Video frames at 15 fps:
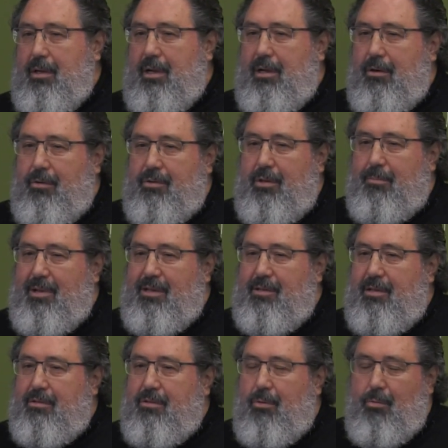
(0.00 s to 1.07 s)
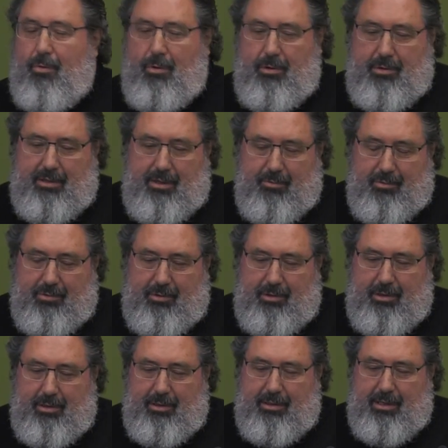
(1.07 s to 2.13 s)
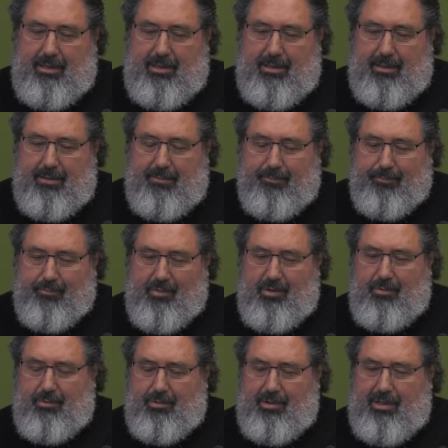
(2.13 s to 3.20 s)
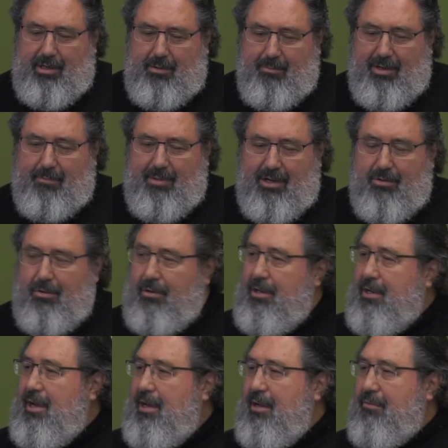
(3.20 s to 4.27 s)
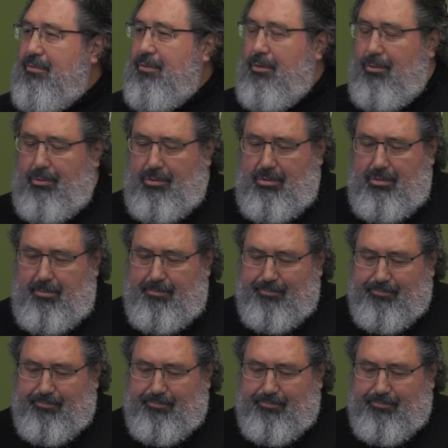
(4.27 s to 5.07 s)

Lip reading: on the basis of work that was led by my colleague Alan Fuchs,